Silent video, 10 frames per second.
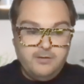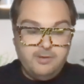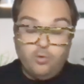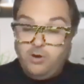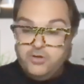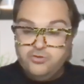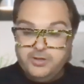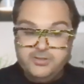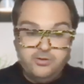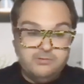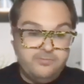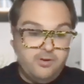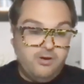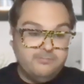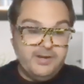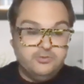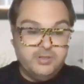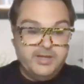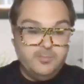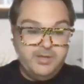Quadrant is our default vector
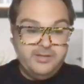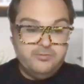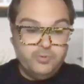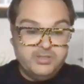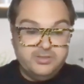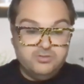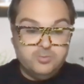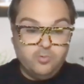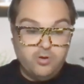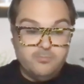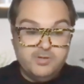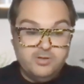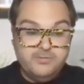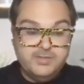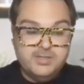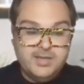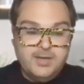database. We still support Milvus.